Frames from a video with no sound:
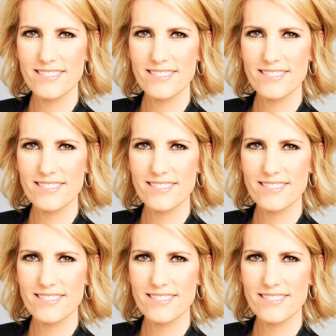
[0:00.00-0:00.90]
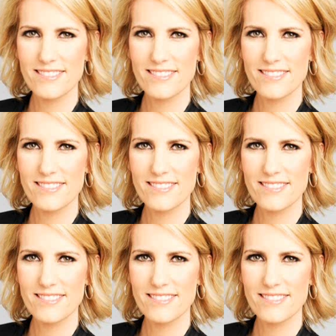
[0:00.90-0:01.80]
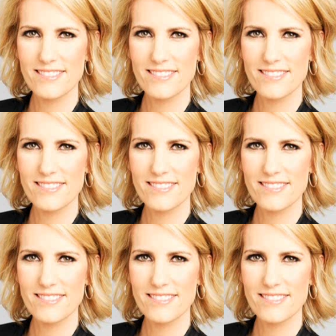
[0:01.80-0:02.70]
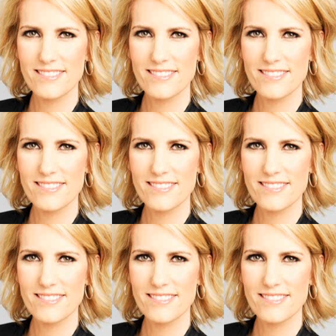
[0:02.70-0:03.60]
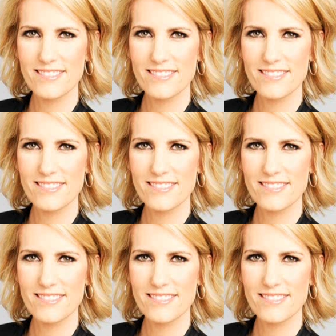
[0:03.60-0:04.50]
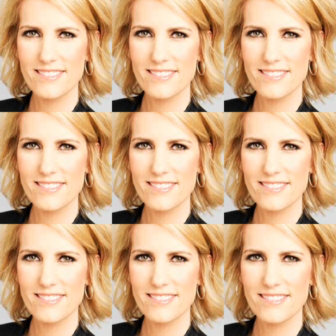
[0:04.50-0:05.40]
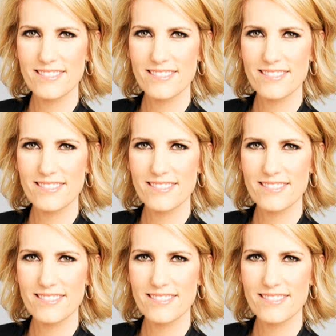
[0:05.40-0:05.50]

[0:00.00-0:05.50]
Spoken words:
[no speech]